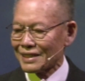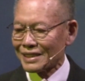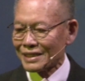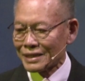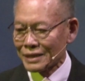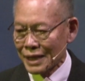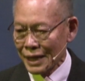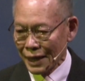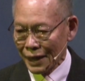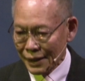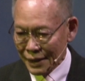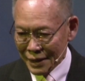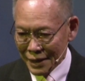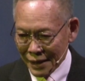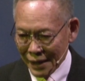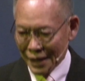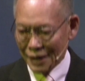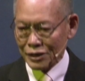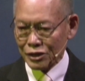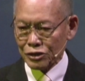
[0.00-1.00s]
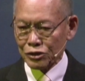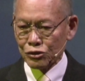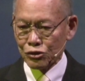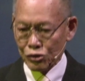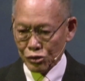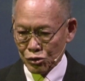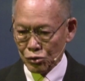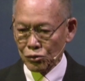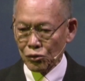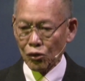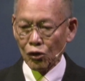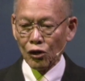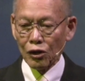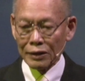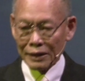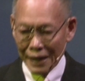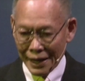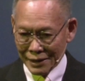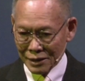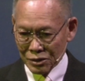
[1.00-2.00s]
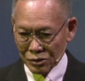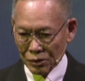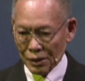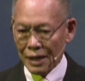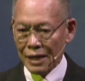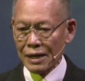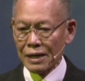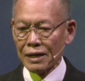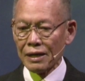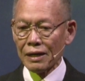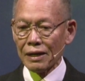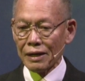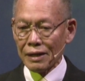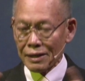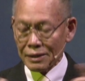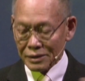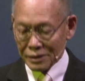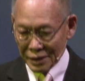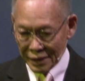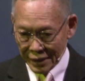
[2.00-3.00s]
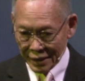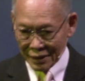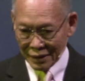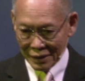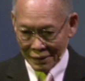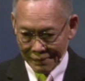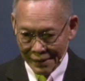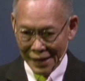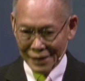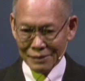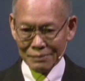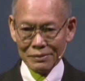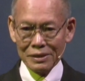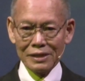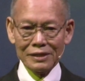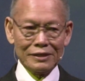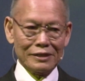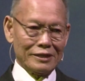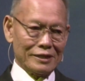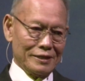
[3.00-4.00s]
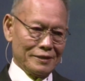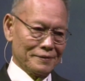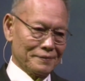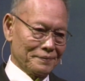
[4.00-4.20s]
is telling us to do or not do, it's a commandment.